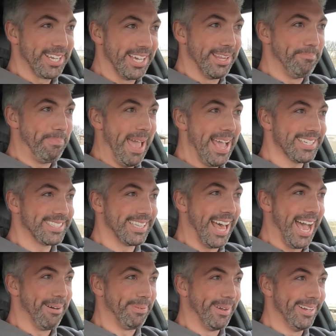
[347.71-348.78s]
the base
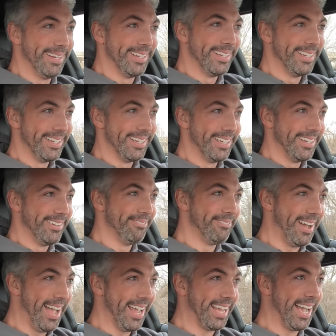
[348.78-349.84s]
lap.
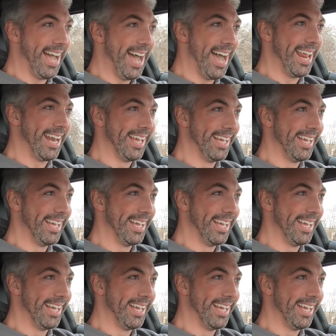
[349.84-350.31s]
My God.